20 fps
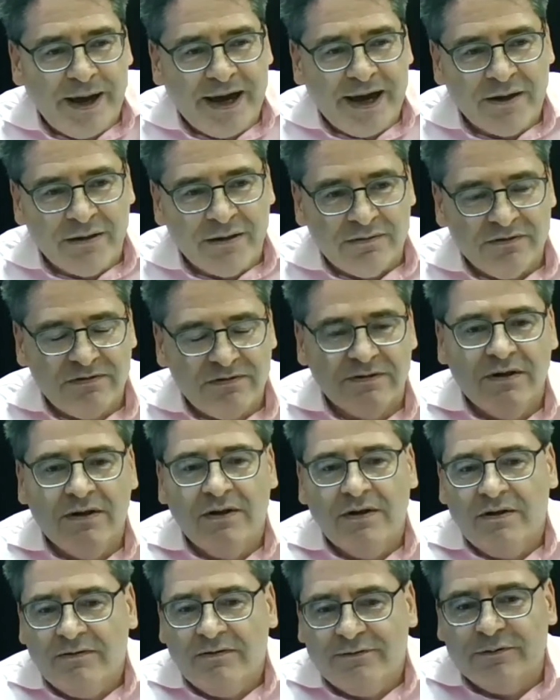panels
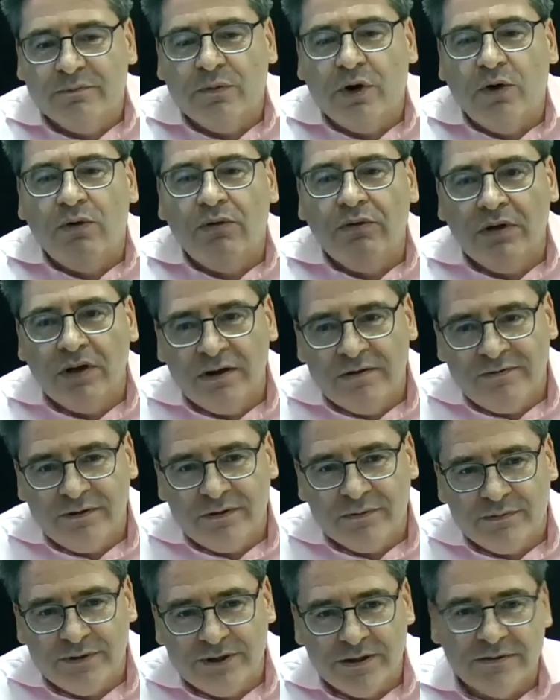from all over
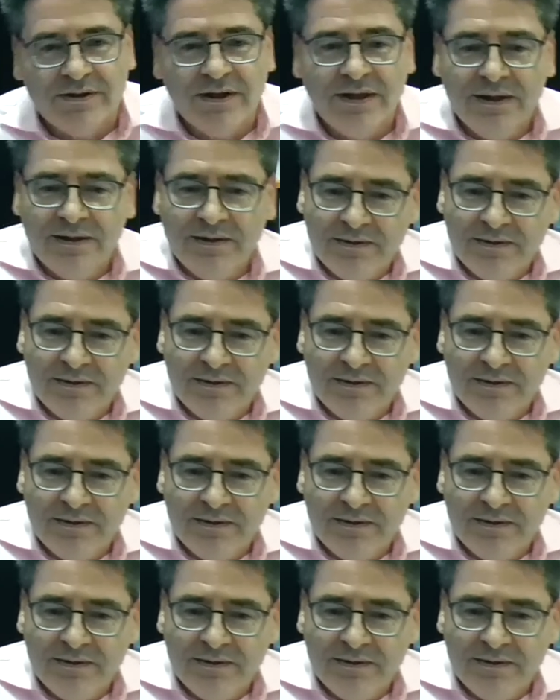the world.